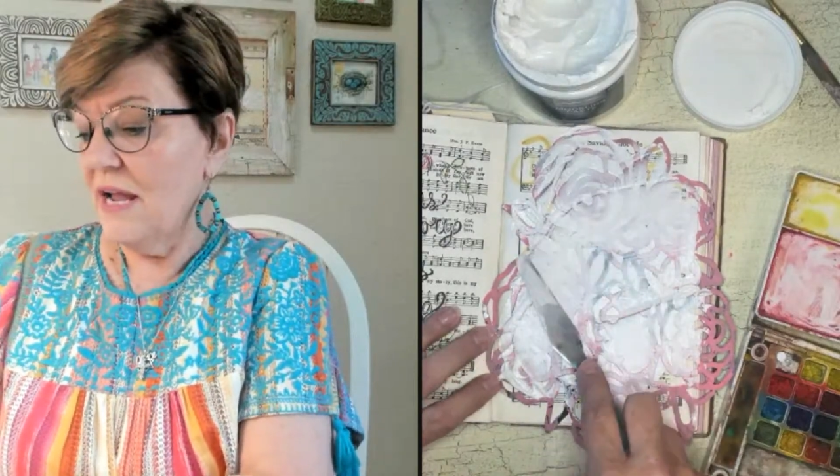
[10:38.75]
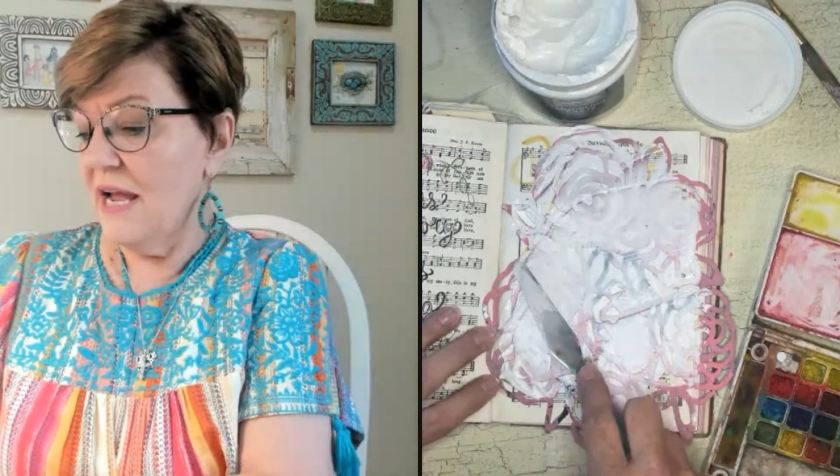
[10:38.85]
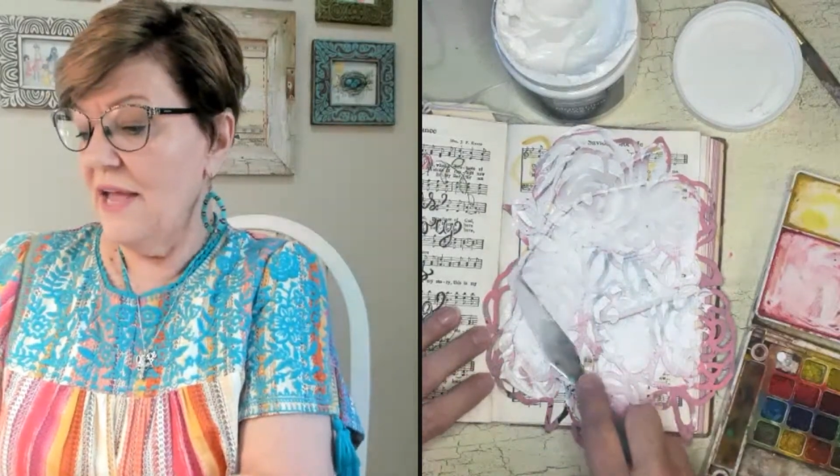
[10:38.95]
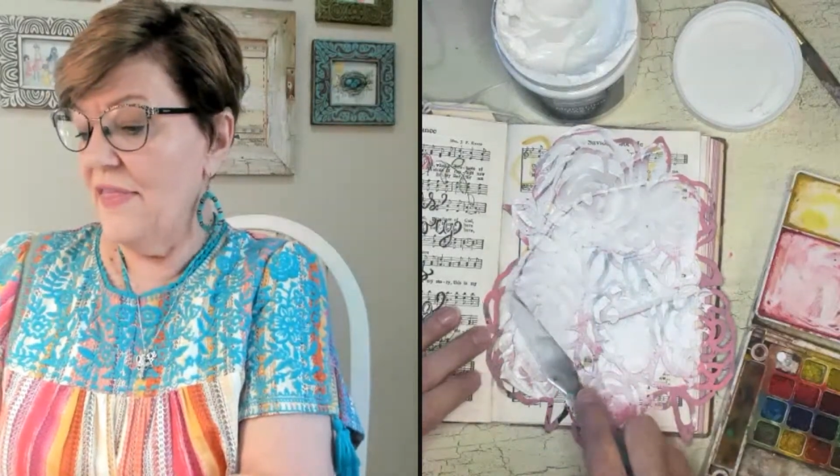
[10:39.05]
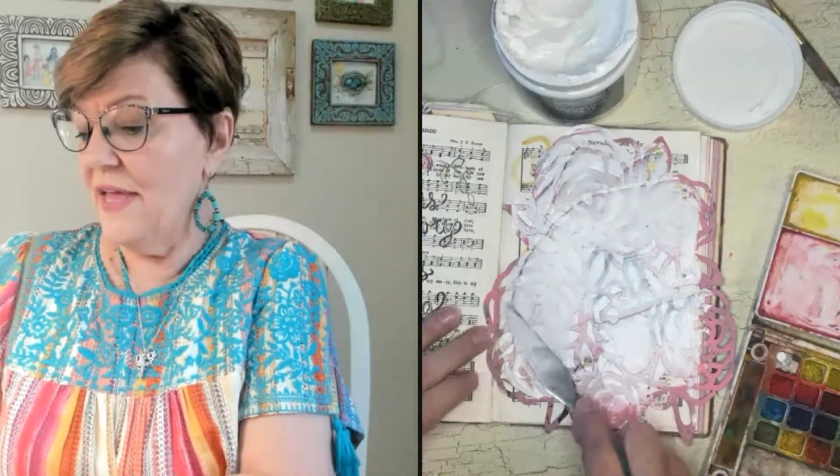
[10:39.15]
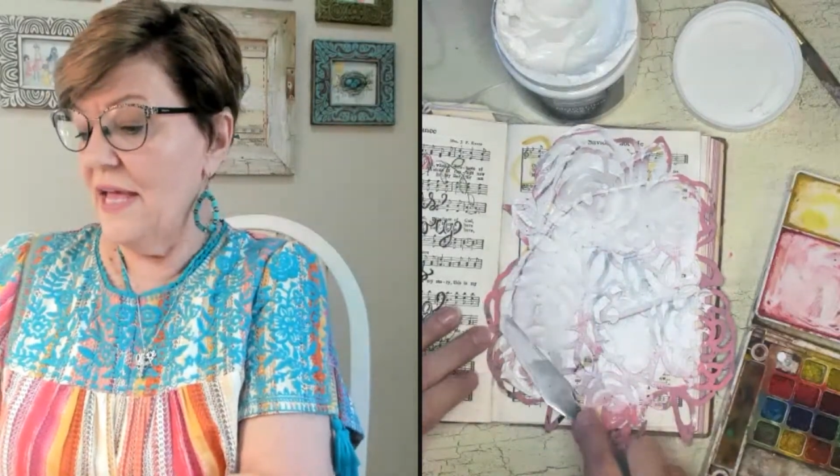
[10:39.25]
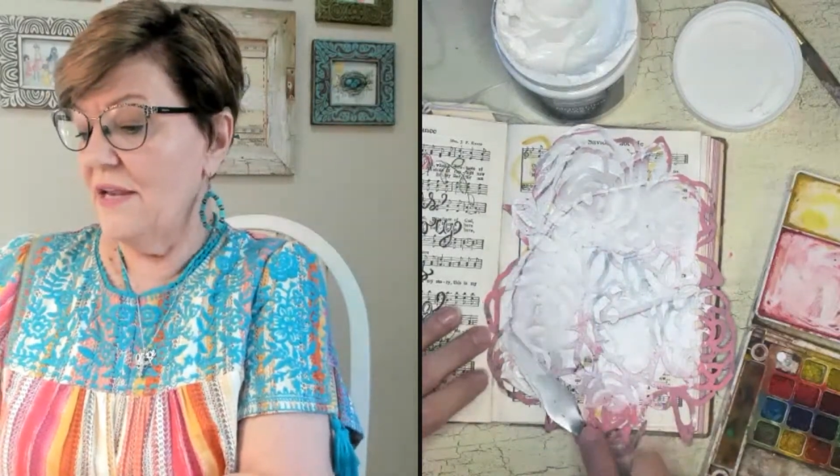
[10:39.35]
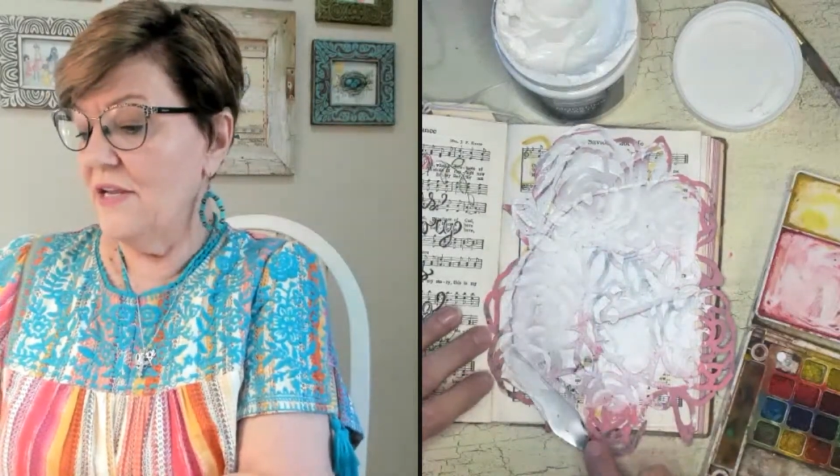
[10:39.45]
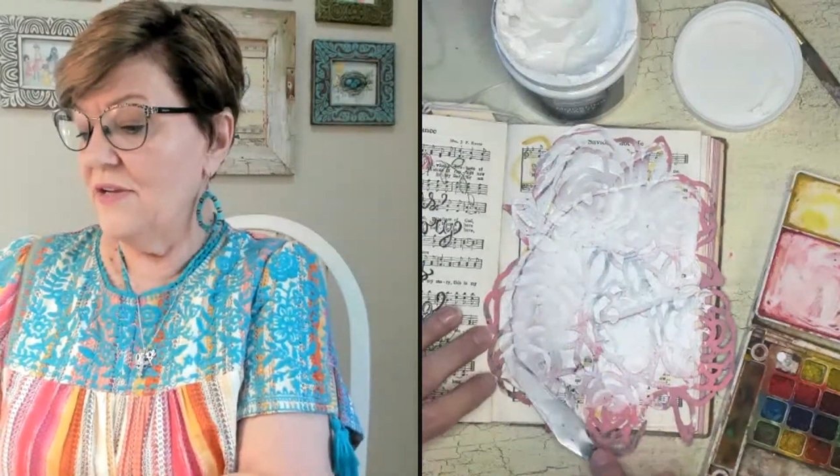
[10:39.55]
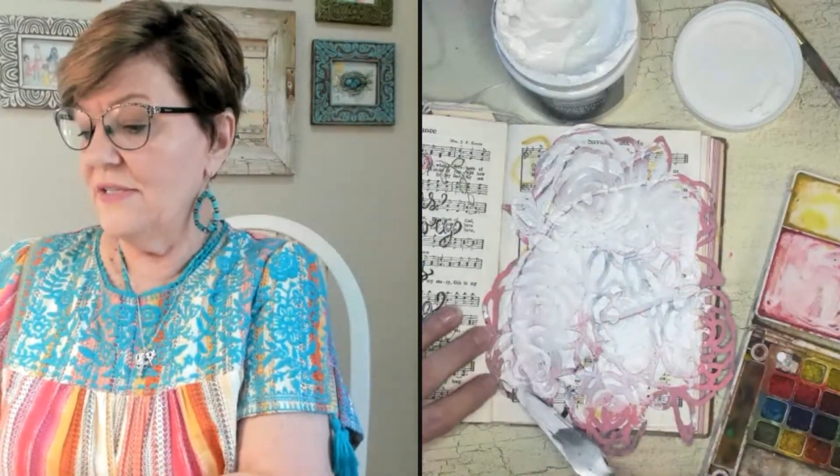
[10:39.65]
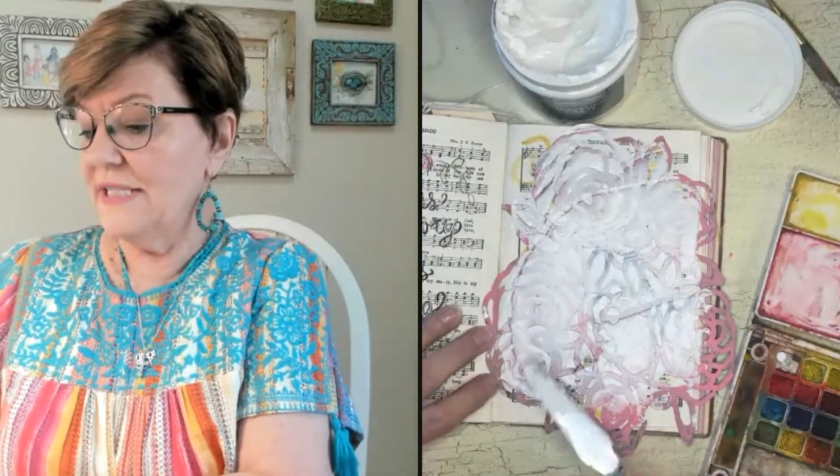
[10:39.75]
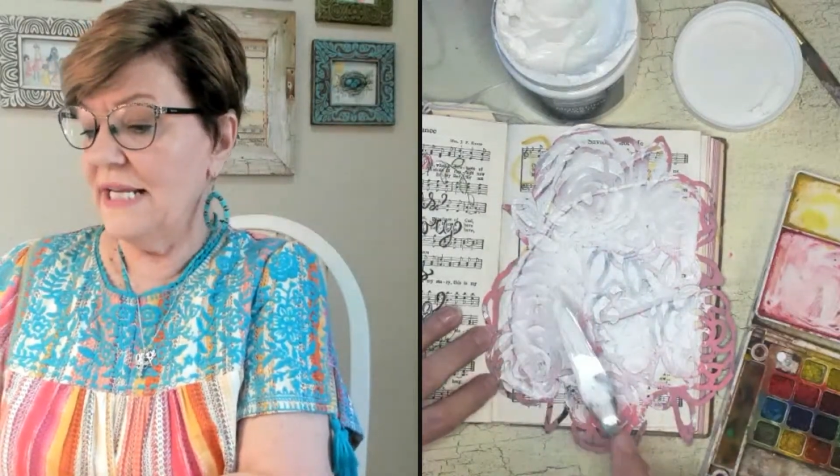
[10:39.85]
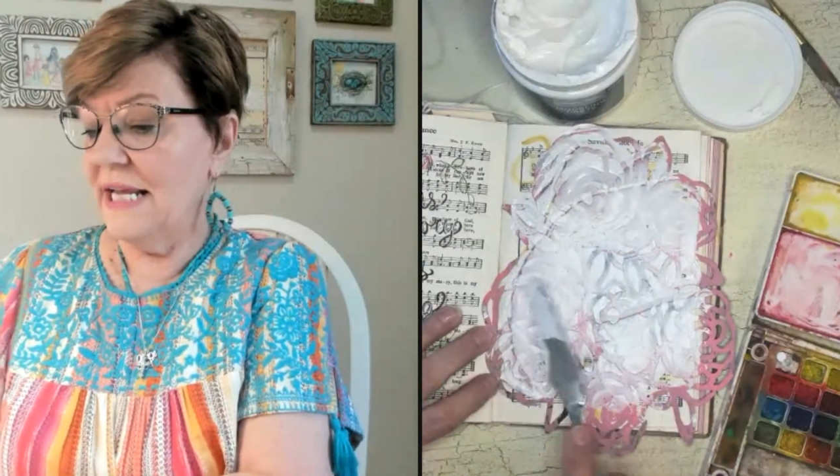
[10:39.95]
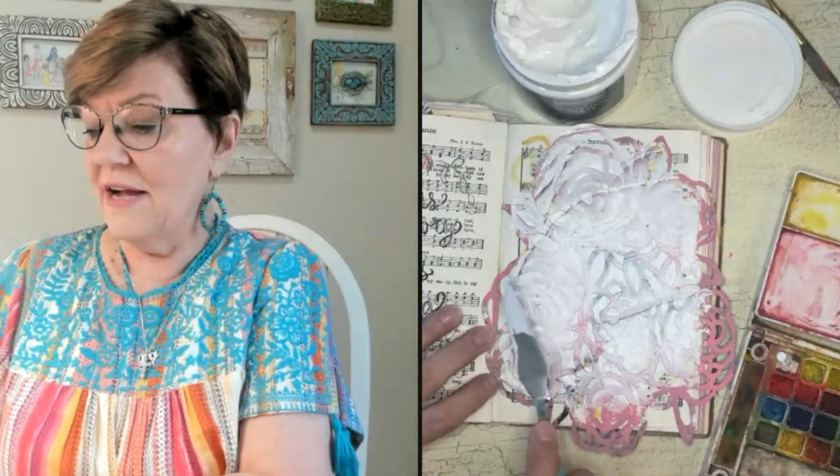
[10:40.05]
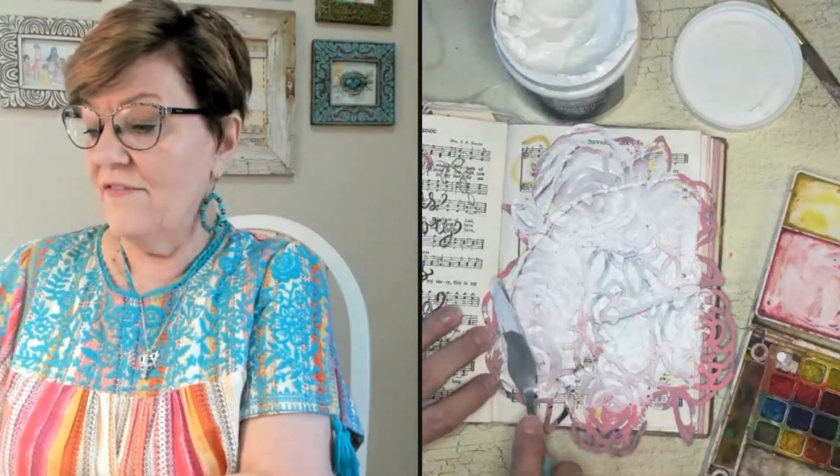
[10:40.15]
and then
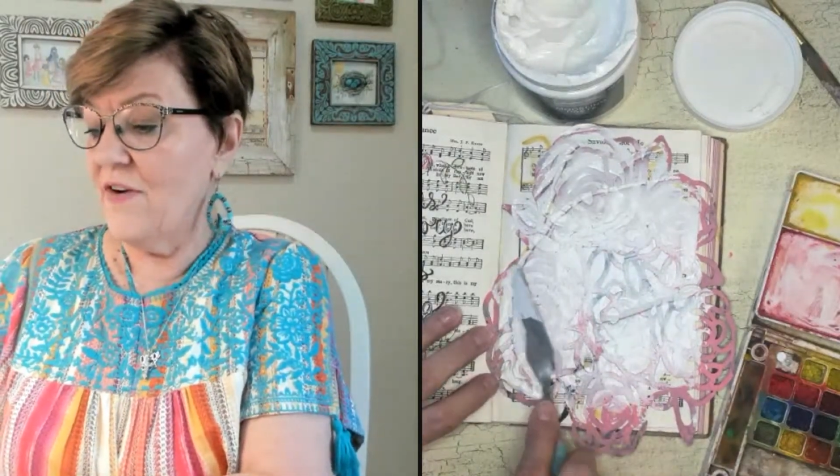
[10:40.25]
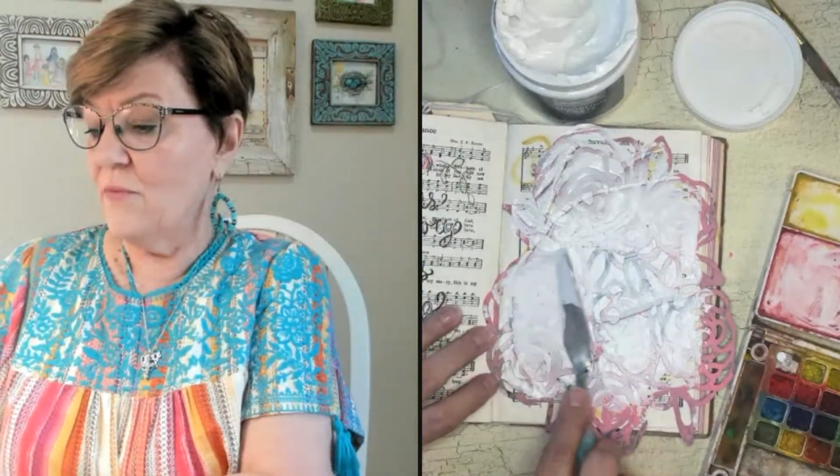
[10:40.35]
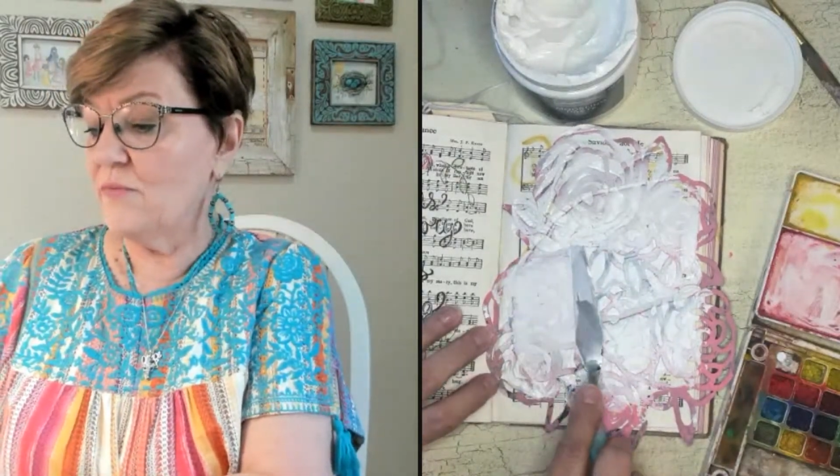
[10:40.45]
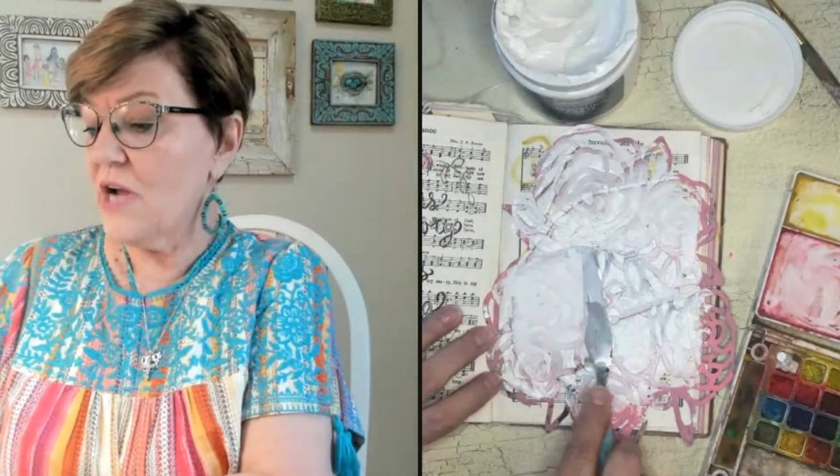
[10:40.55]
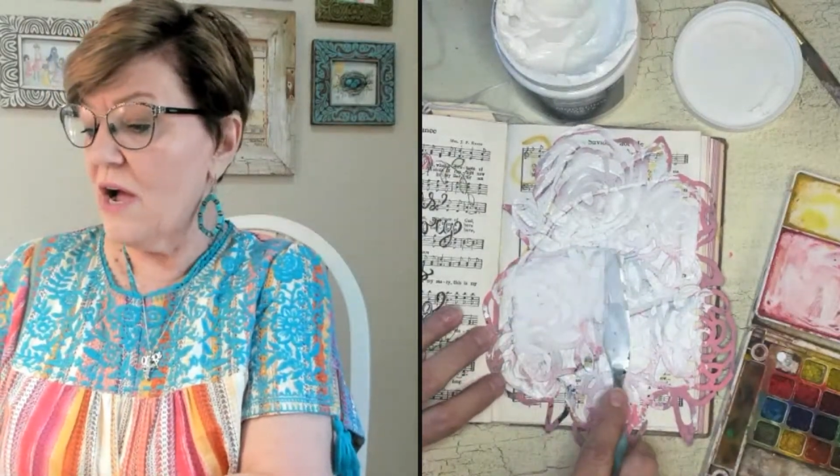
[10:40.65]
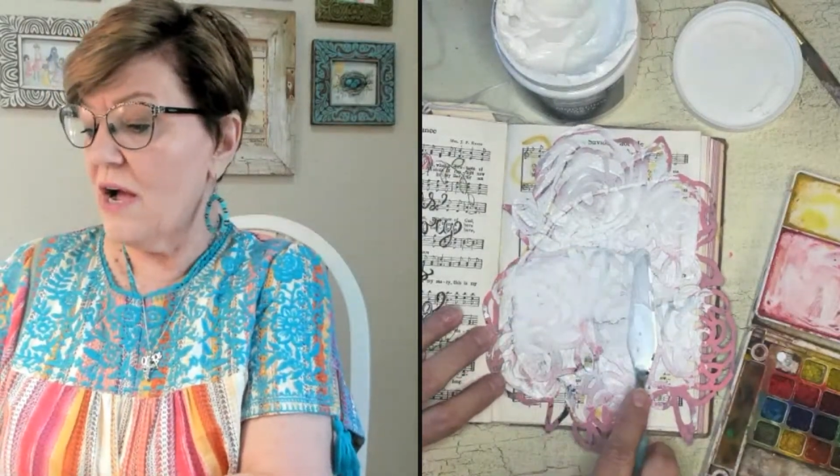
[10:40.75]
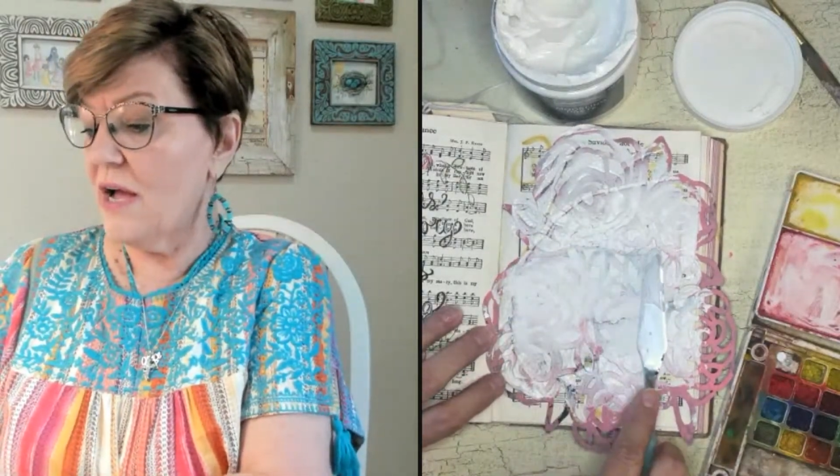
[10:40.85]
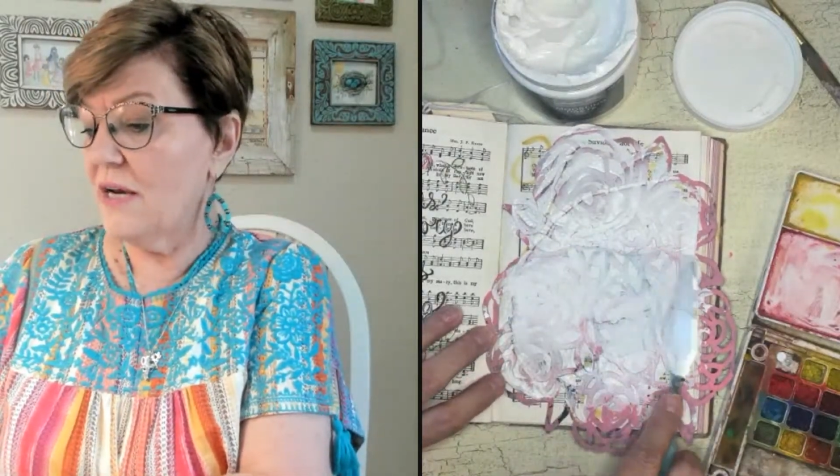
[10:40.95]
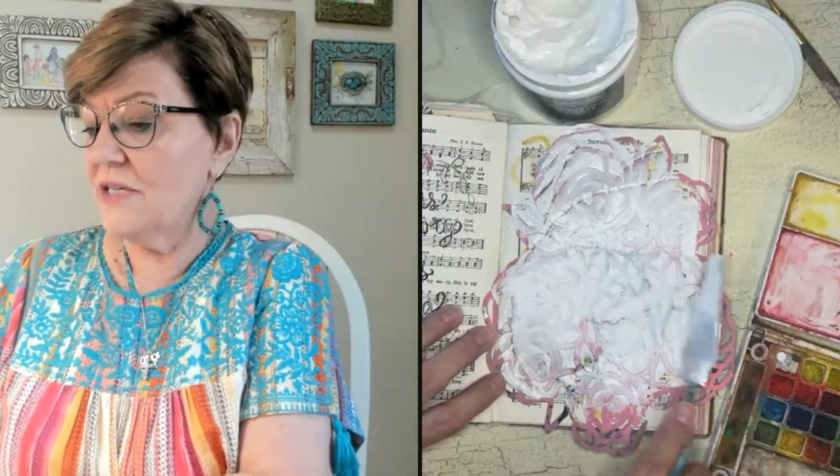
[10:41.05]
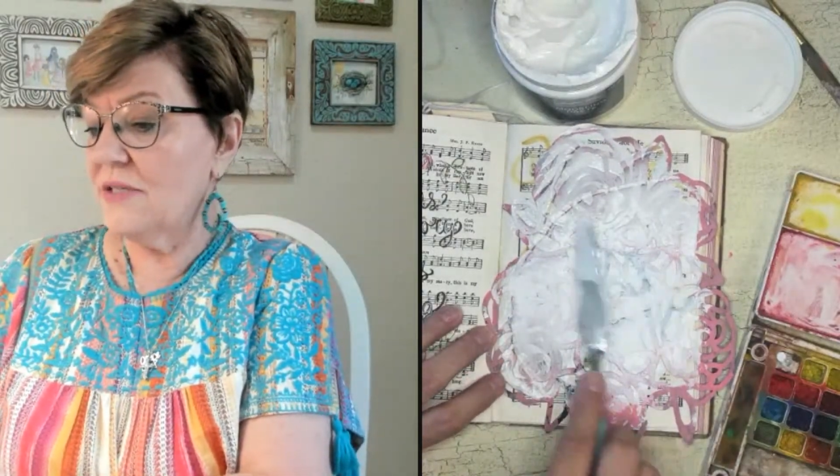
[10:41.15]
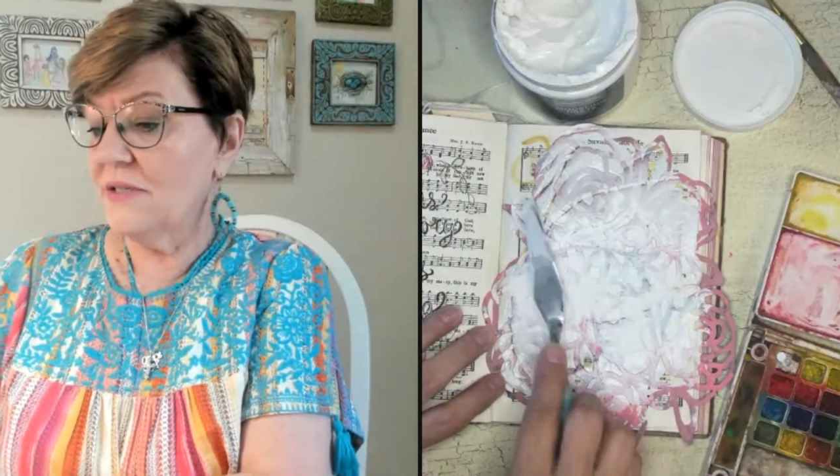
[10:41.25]
using a foam dot.